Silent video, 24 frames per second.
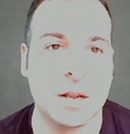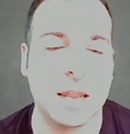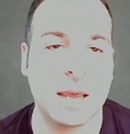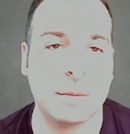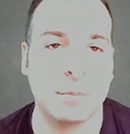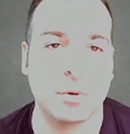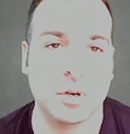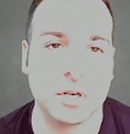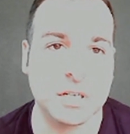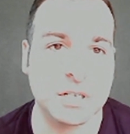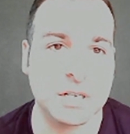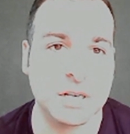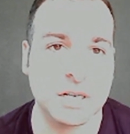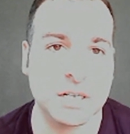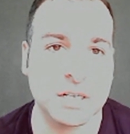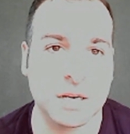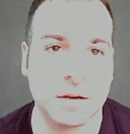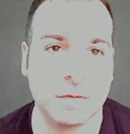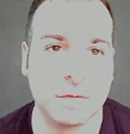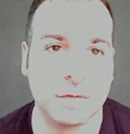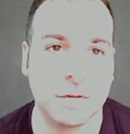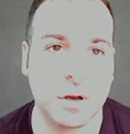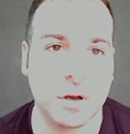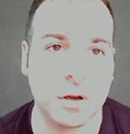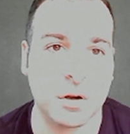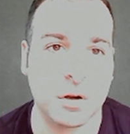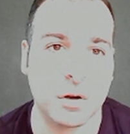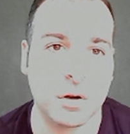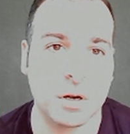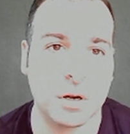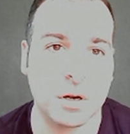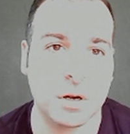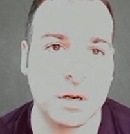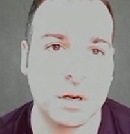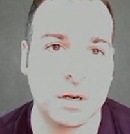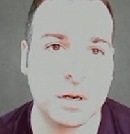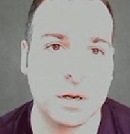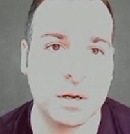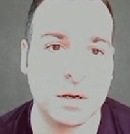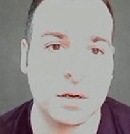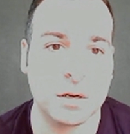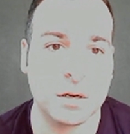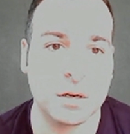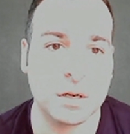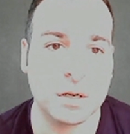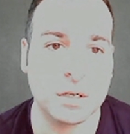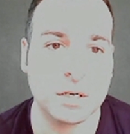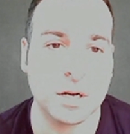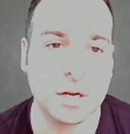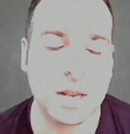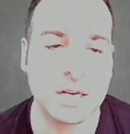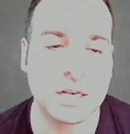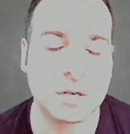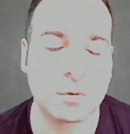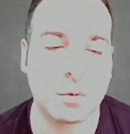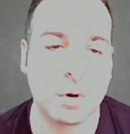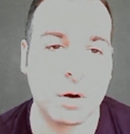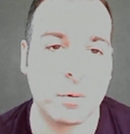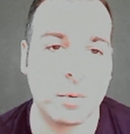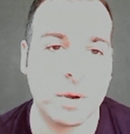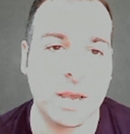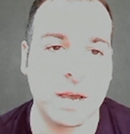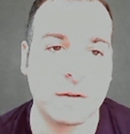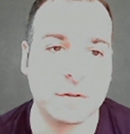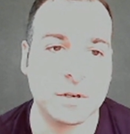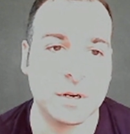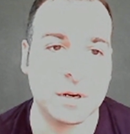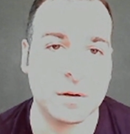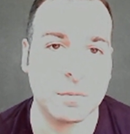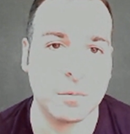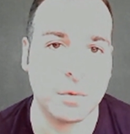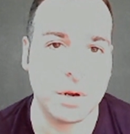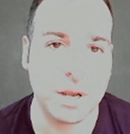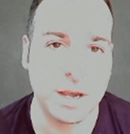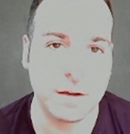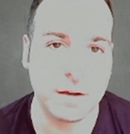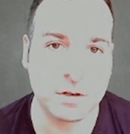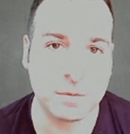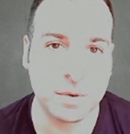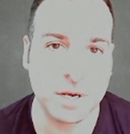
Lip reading: labeled as disinfo. So that's why we have to